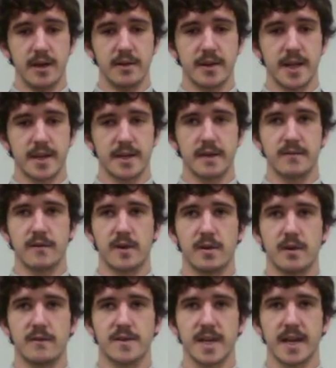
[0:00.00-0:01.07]
that
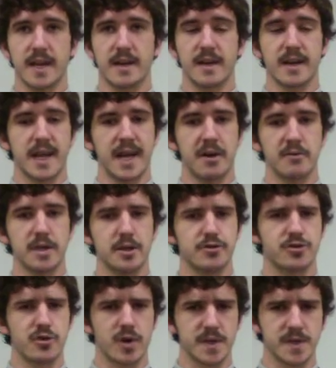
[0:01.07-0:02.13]
involves an accounting
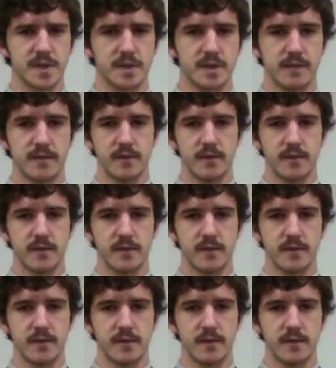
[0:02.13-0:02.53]
choice.